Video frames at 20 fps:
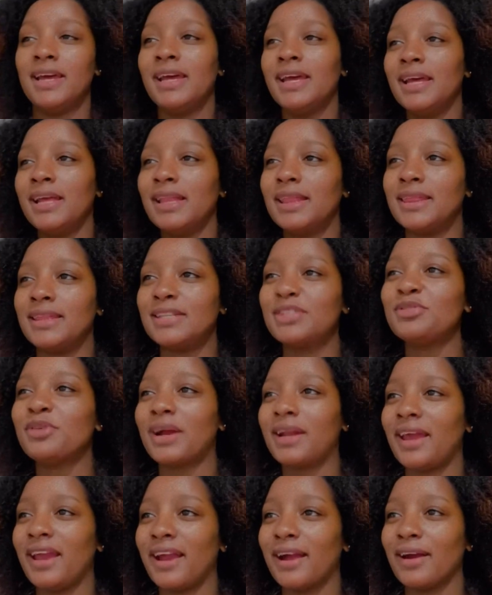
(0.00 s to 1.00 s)
This right
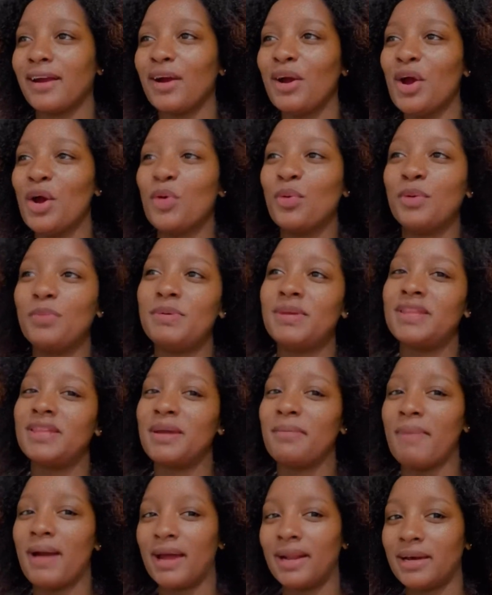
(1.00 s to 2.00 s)
here would be the
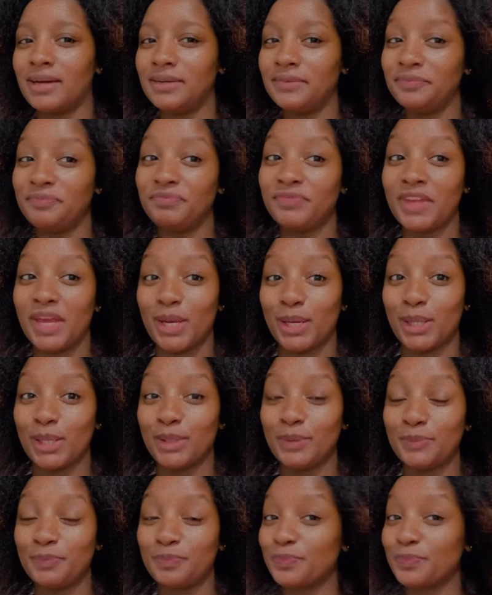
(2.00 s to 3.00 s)
amount of hair
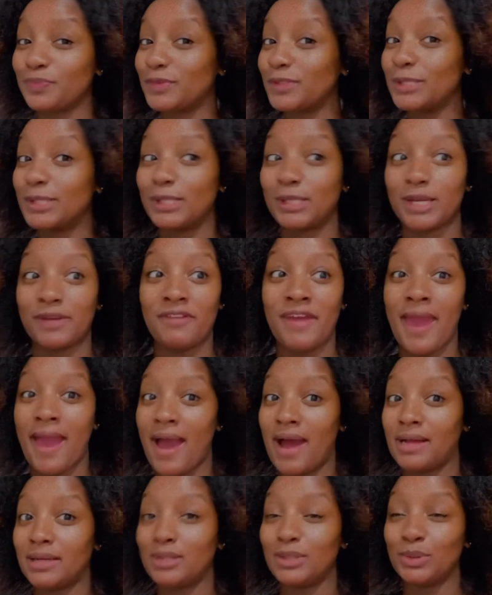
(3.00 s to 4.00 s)
that I've
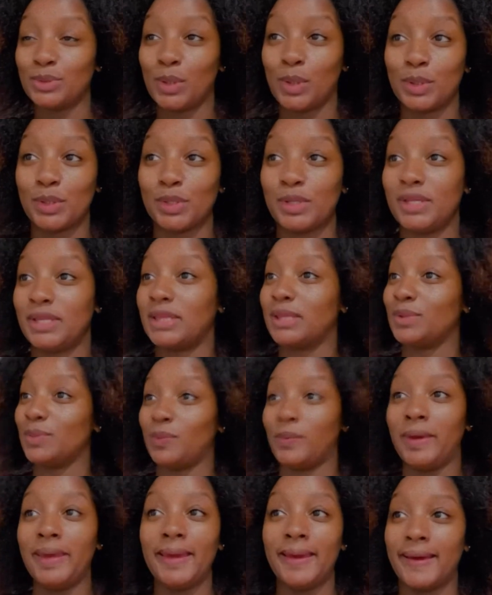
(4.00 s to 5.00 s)
had underneath the
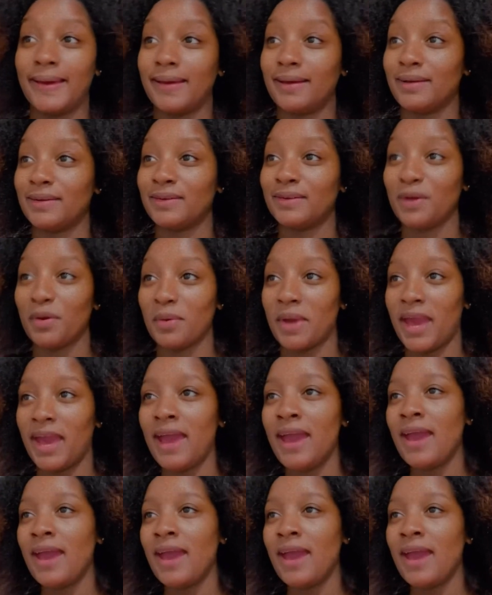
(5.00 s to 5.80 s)
wig, okay?